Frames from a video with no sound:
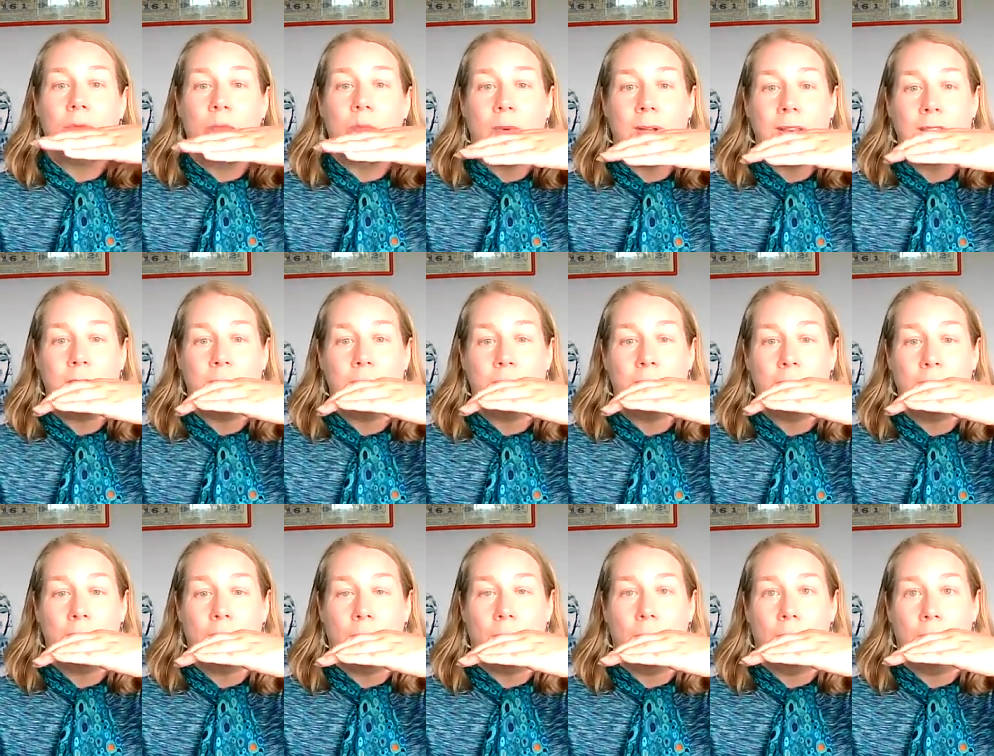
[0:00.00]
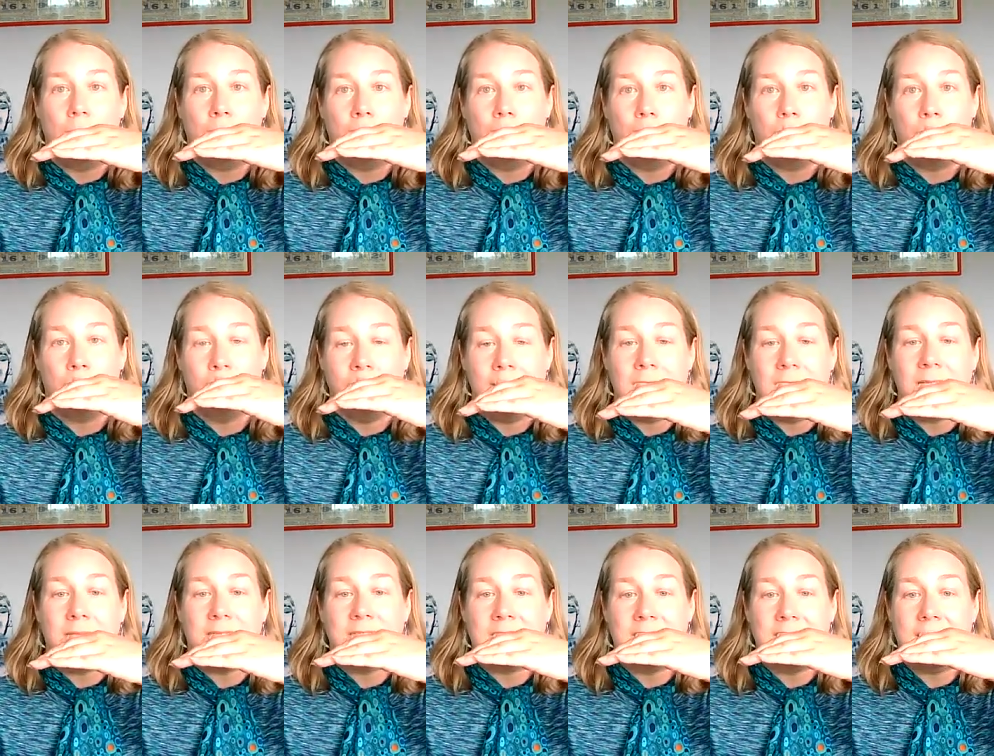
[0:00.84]
When you
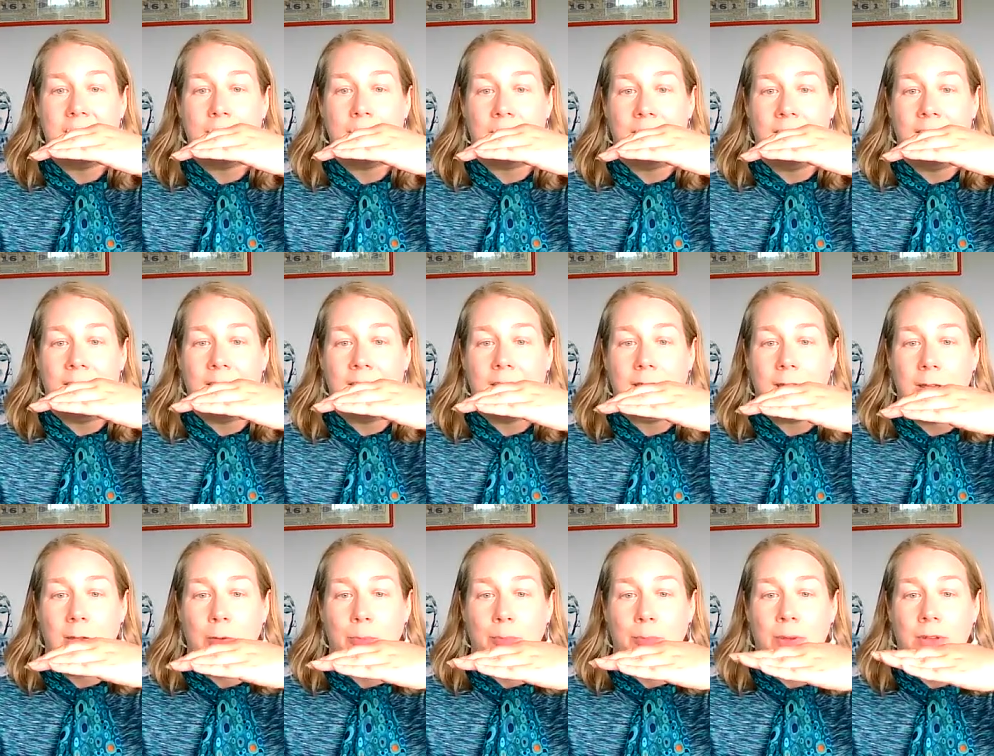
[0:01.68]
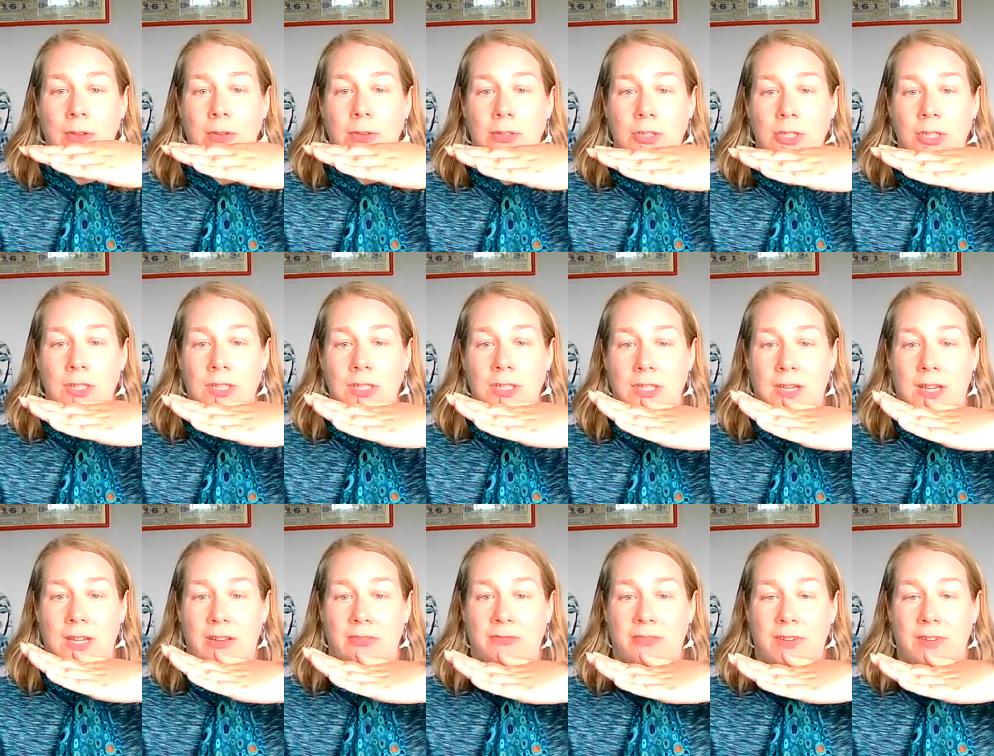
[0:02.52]
breathe deeply, you push the
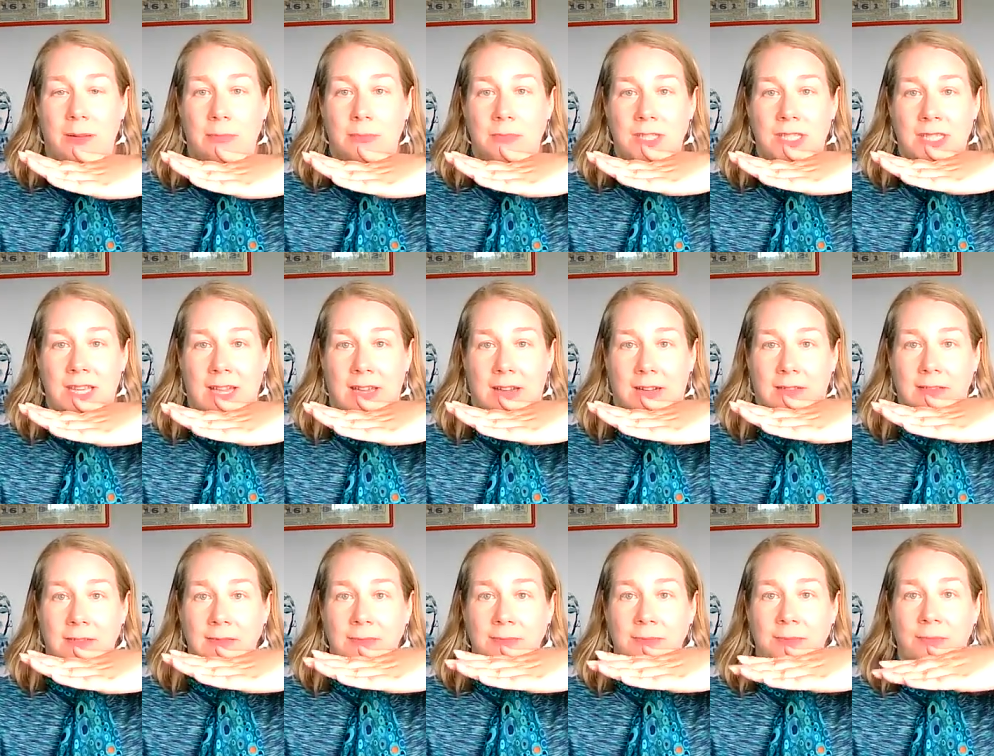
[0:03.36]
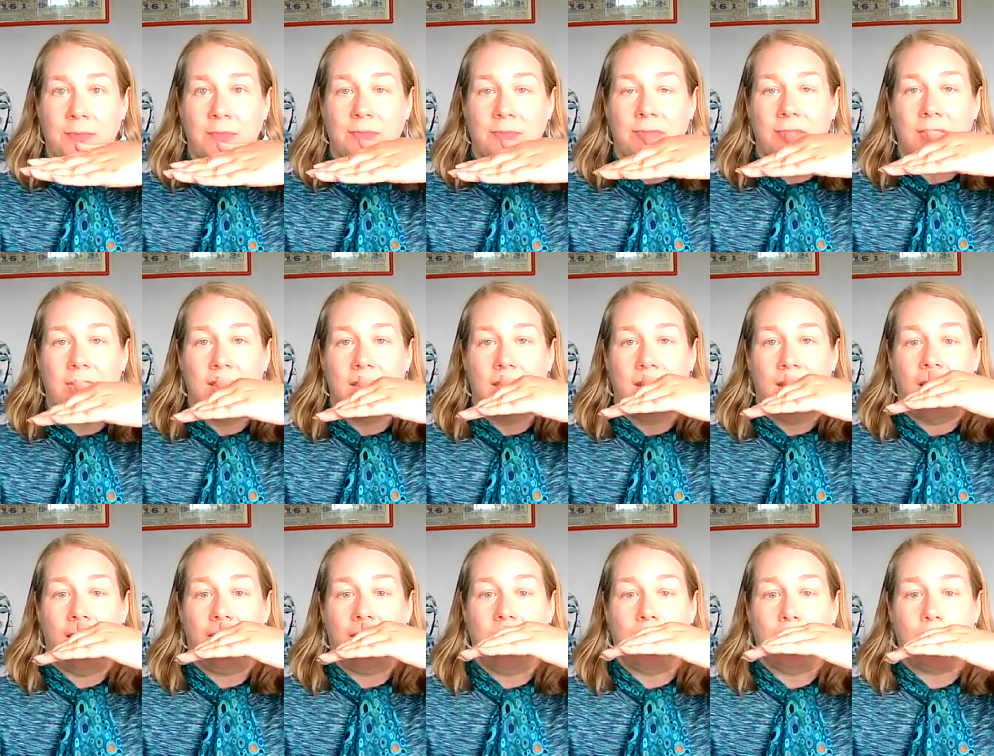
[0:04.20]
diaphragm down,
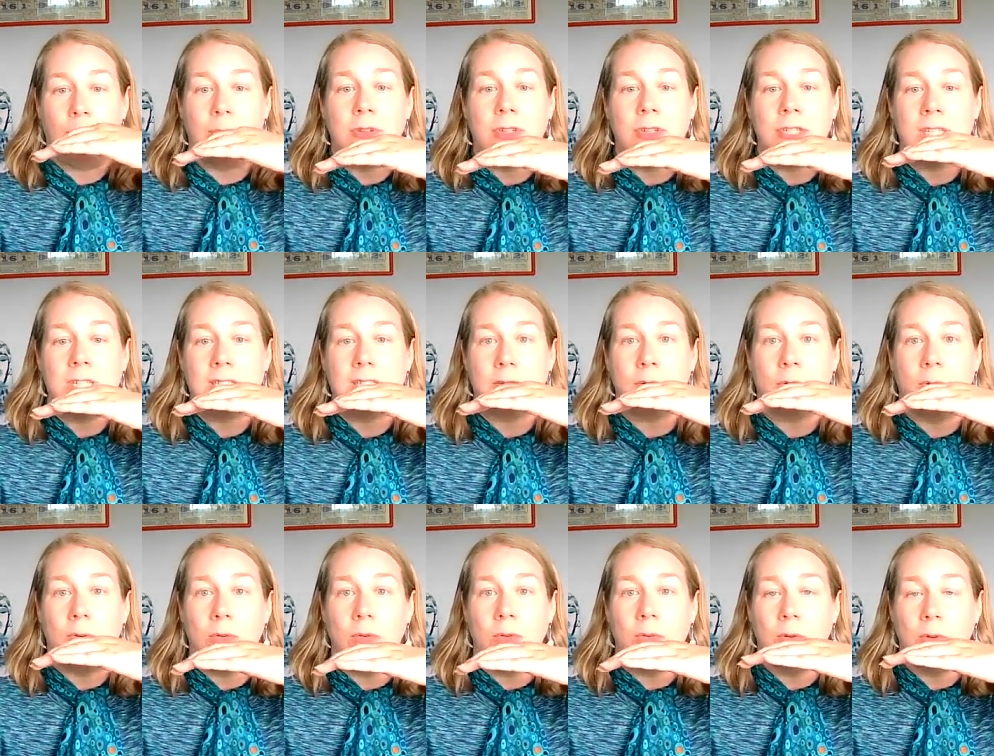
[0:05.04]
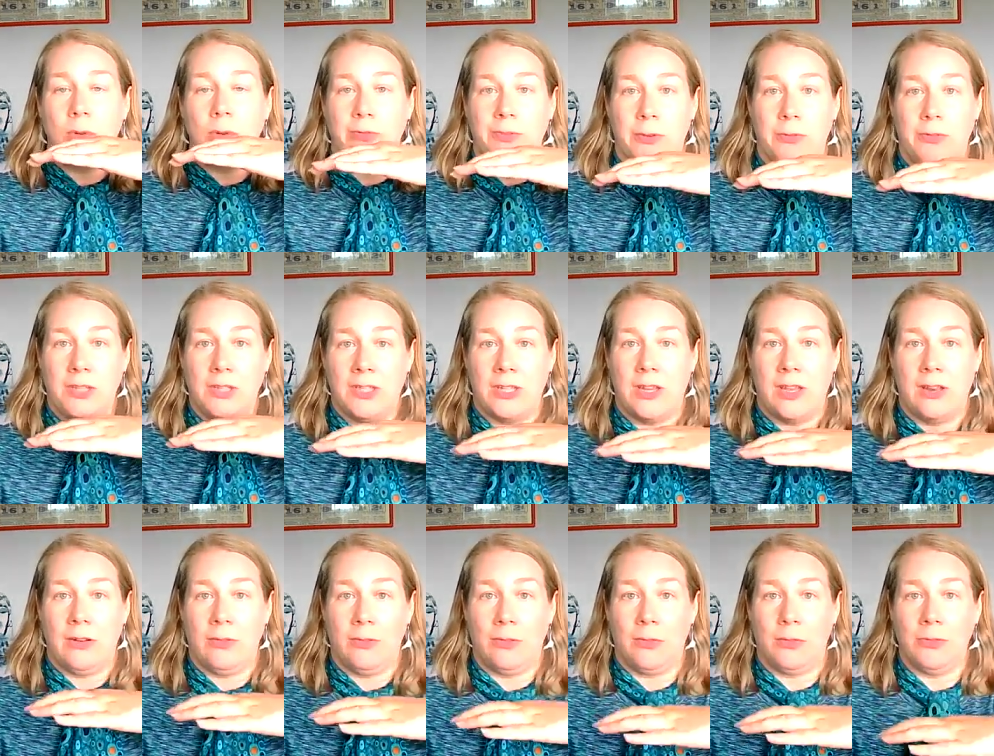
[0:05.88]
and that pushes all of your
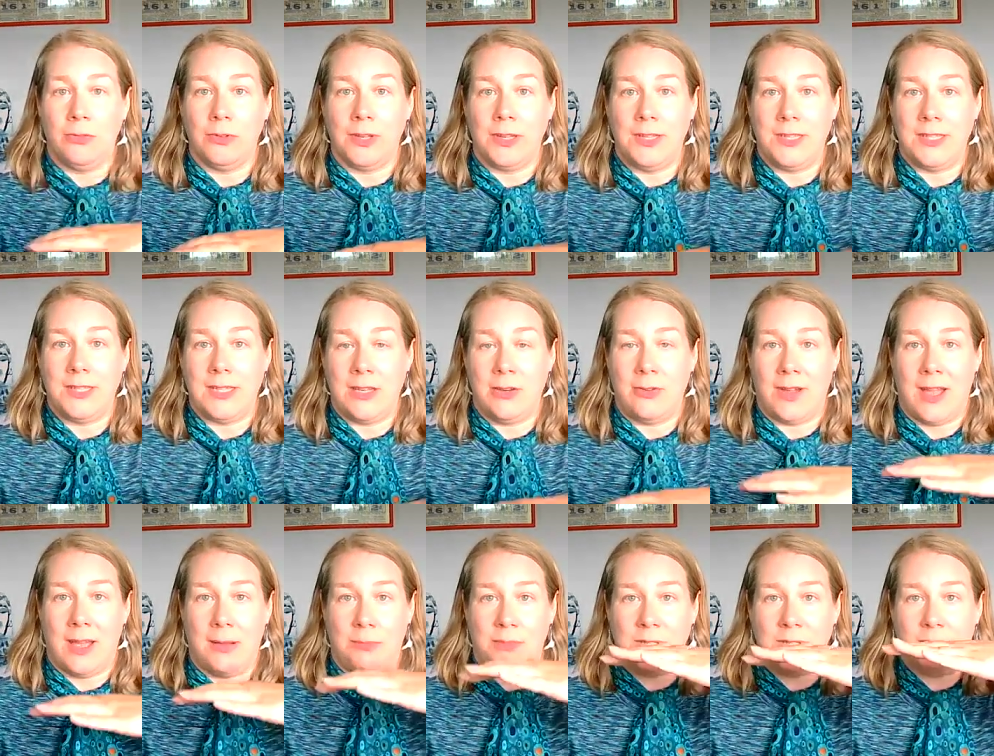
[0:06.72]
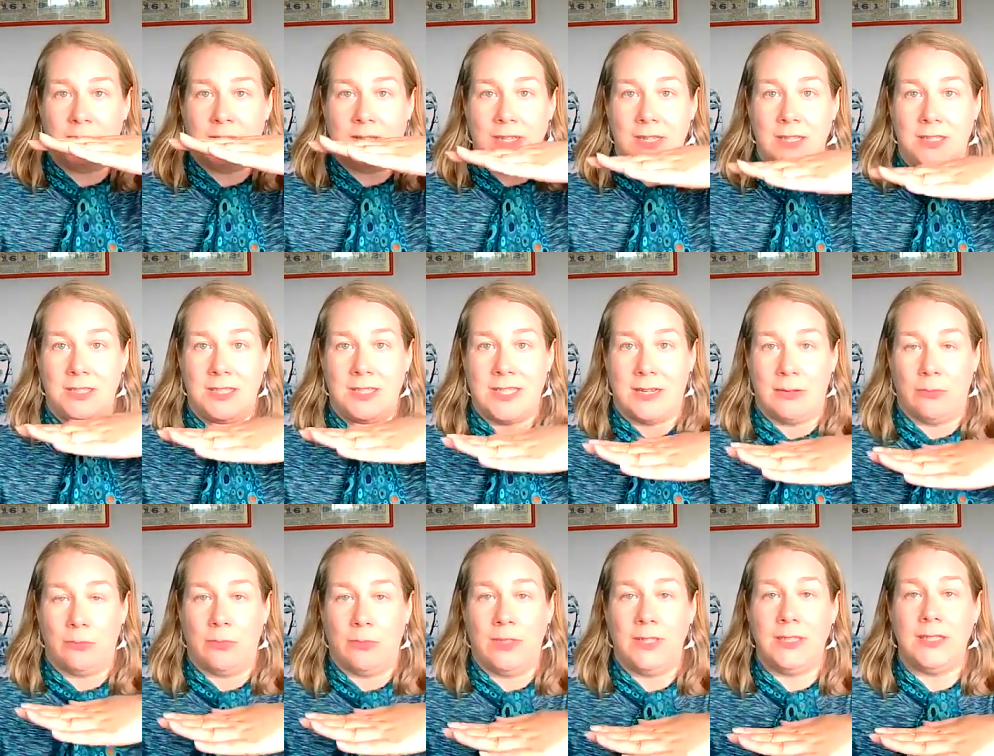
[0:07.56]
internal organs in your abdomen
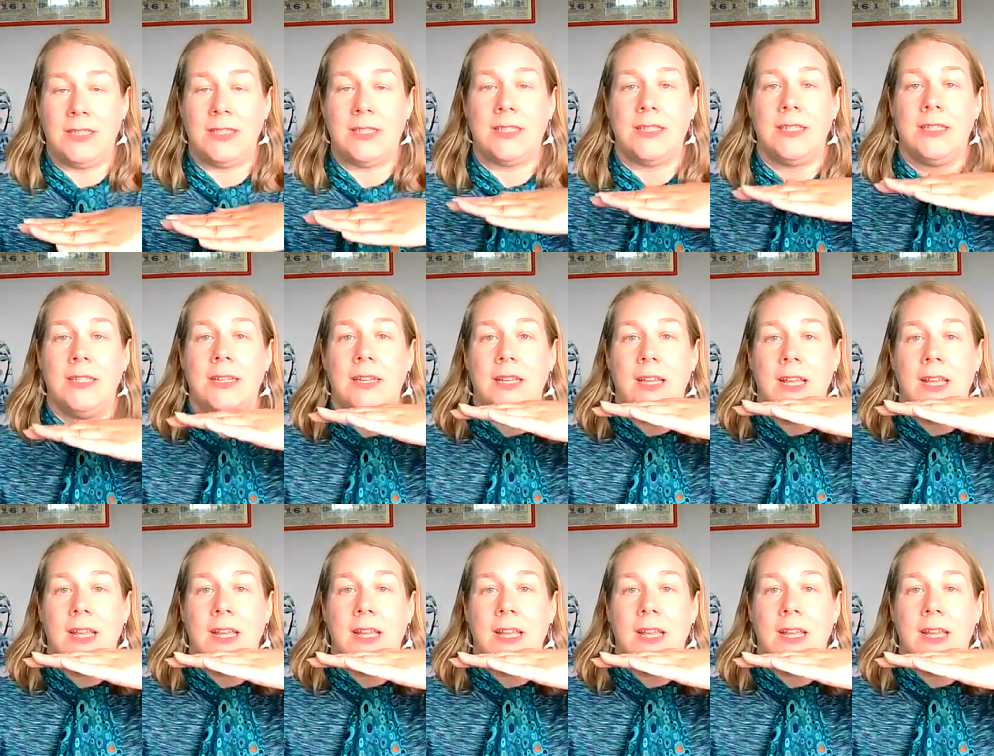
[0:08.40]
downwards.